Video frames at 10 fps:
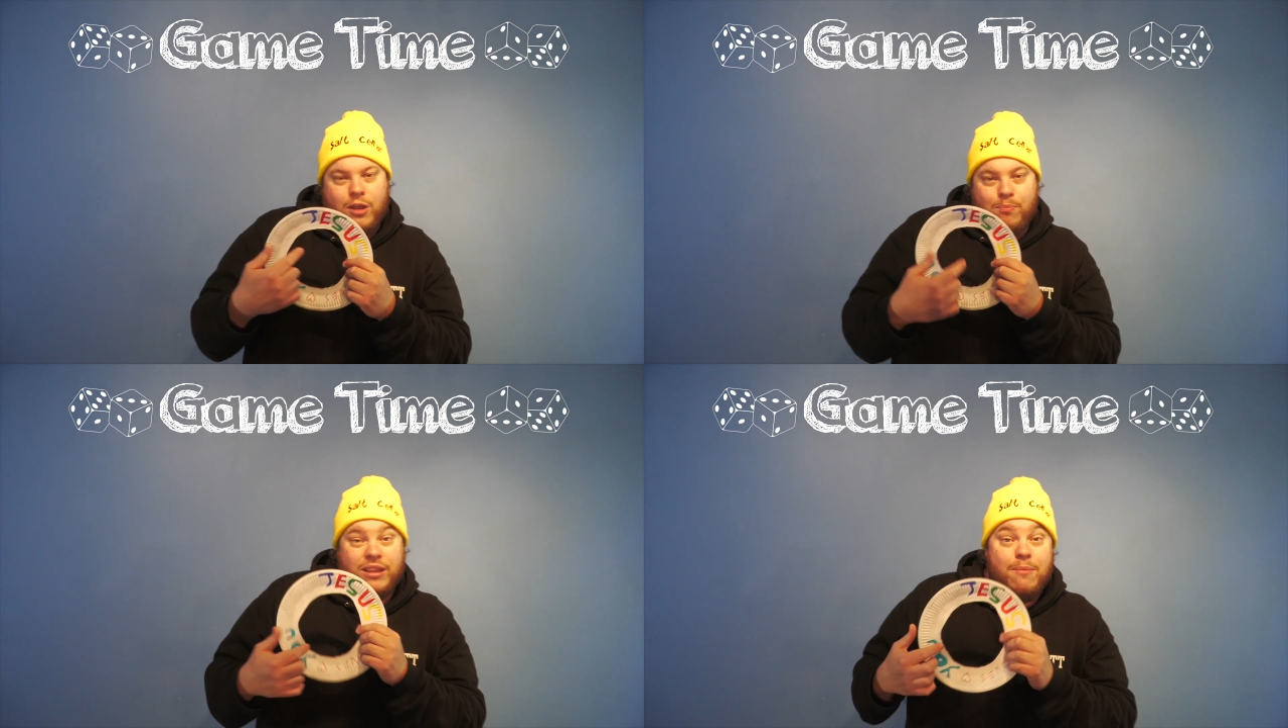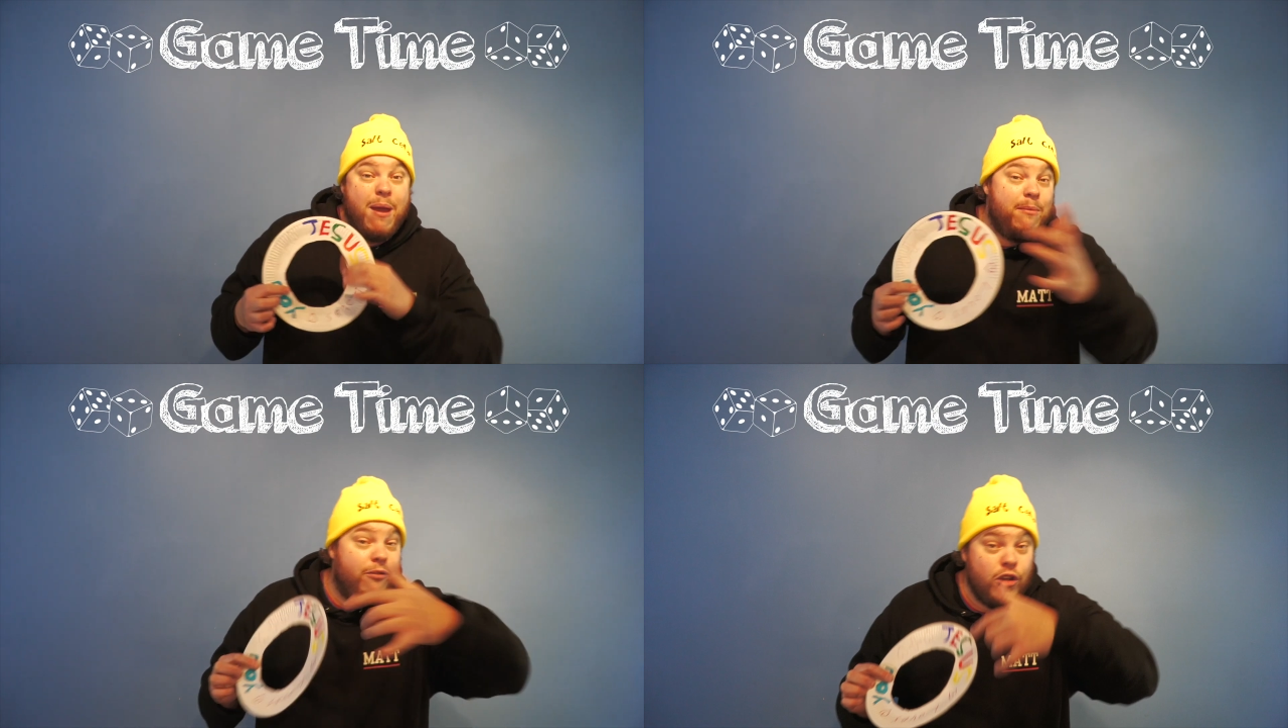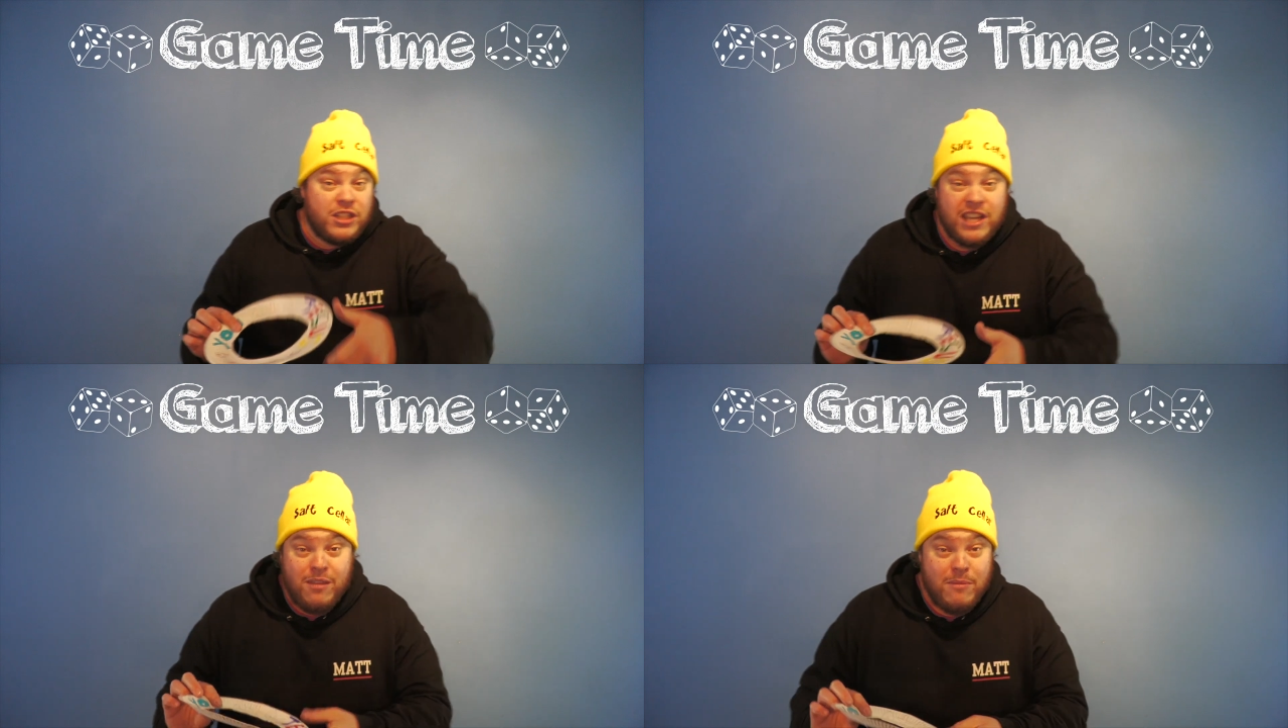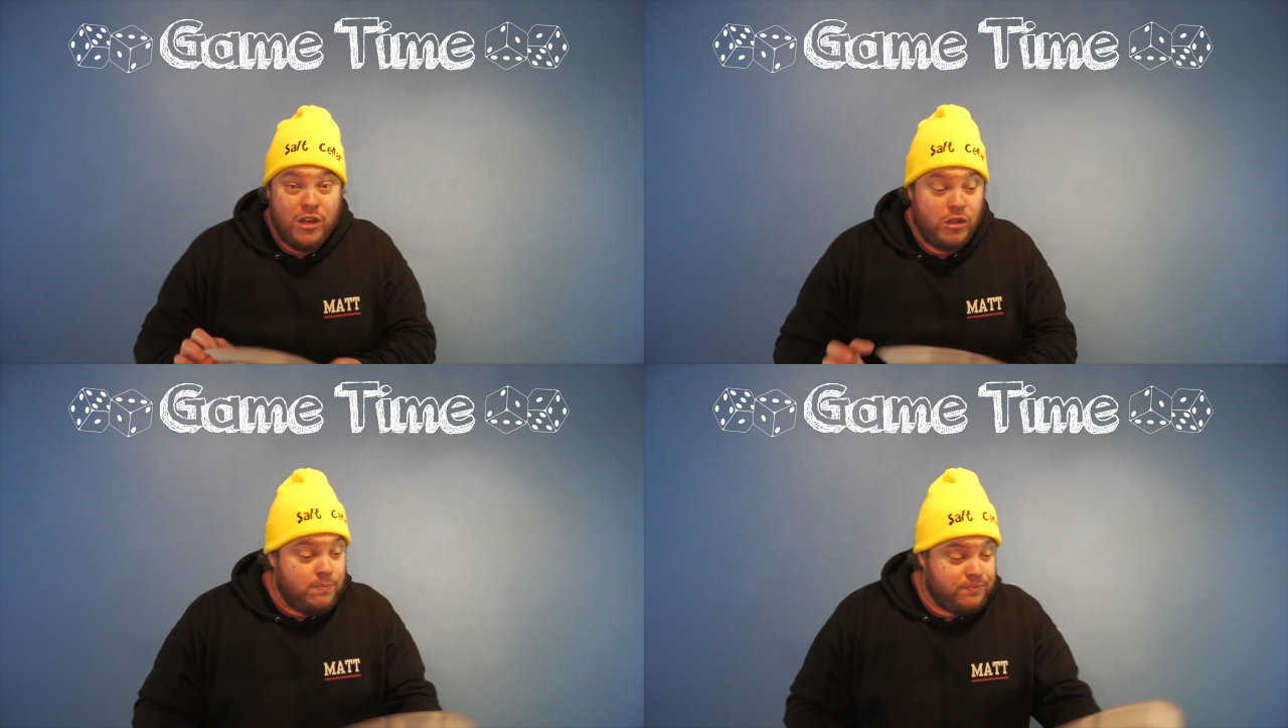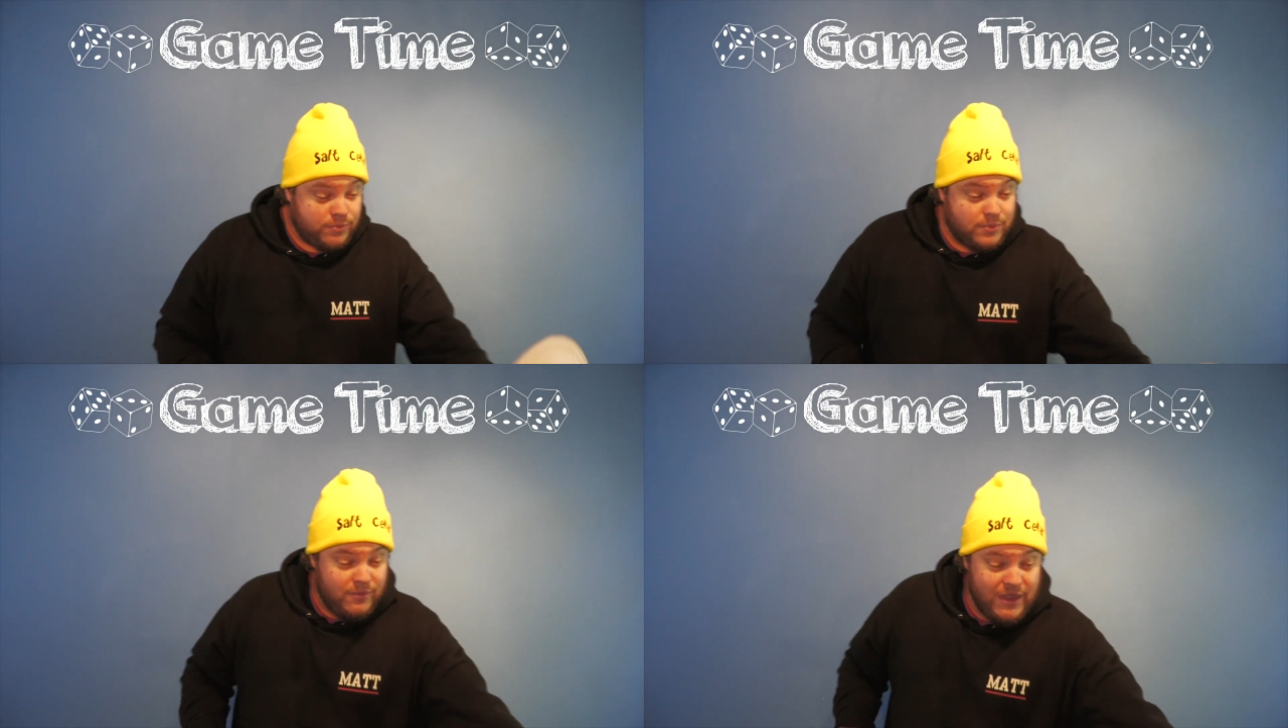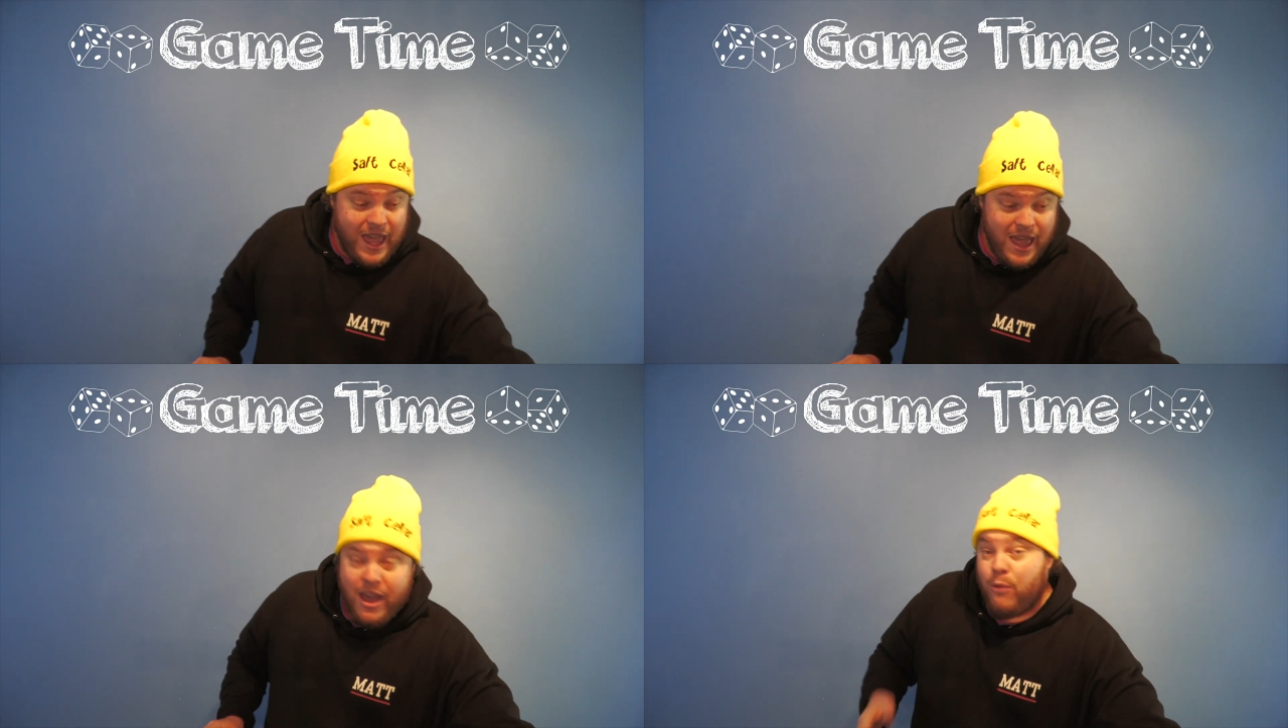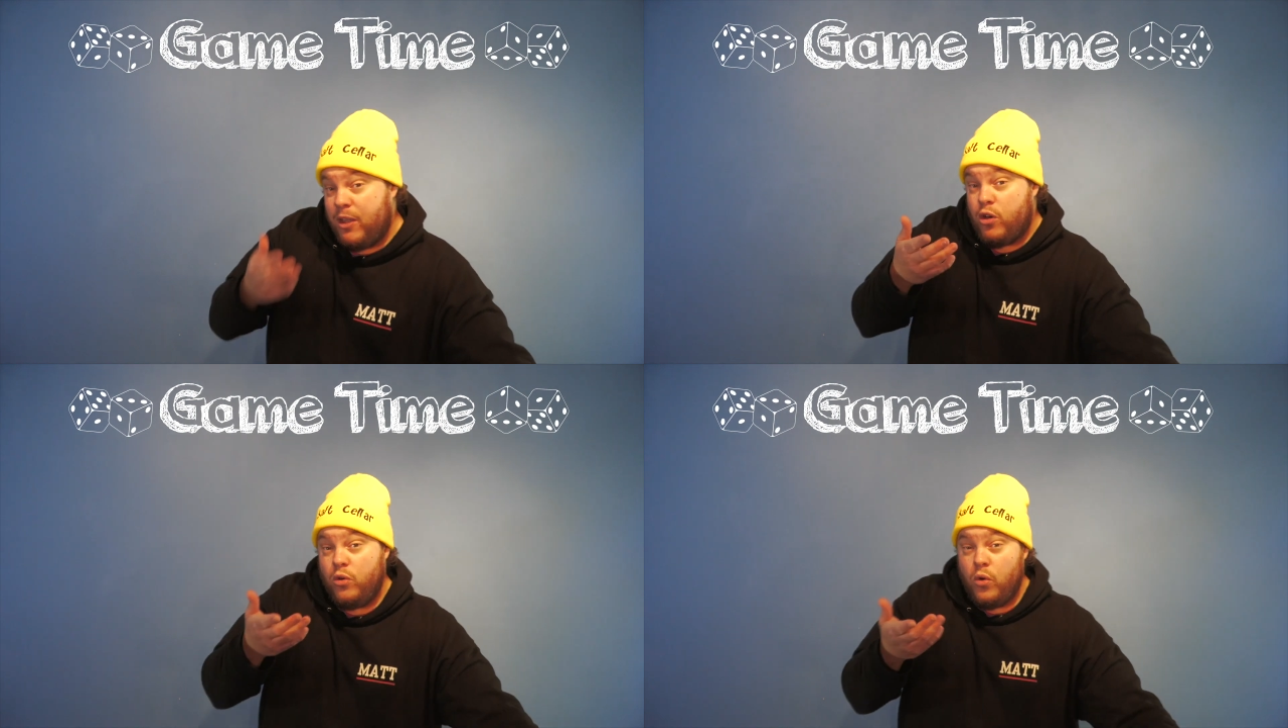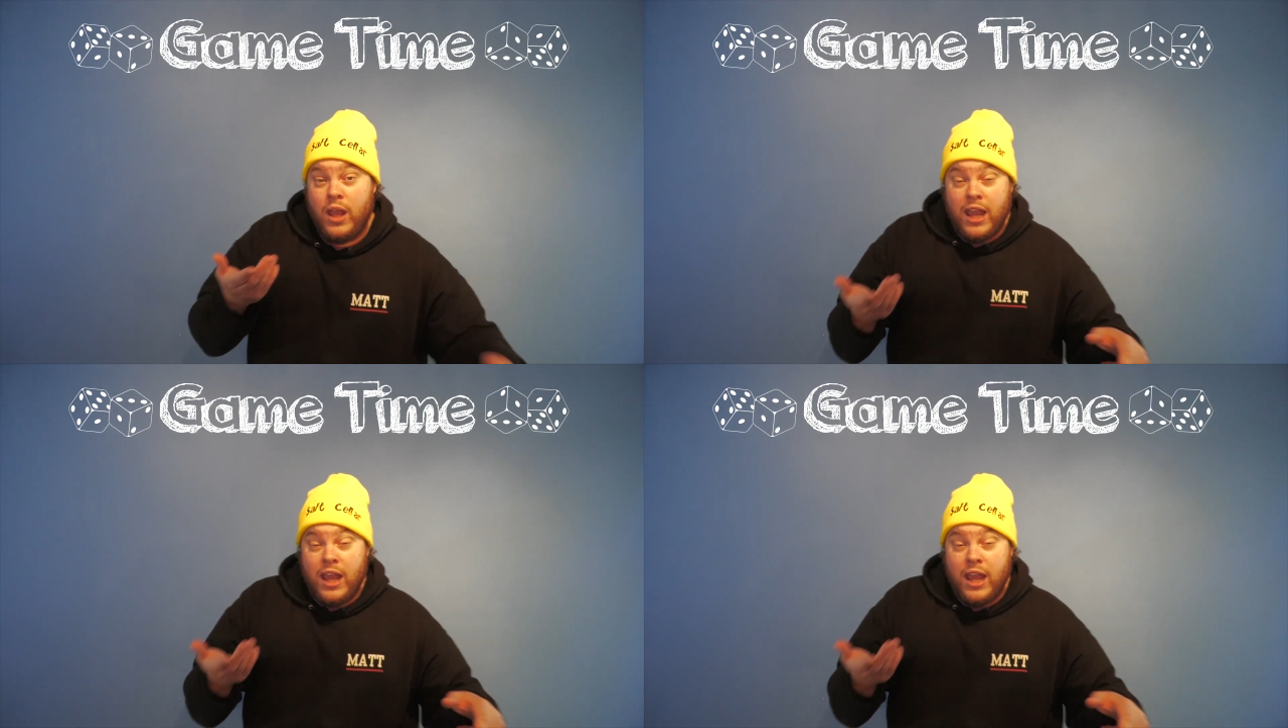can put the memory verse in the middle. That'll be cool.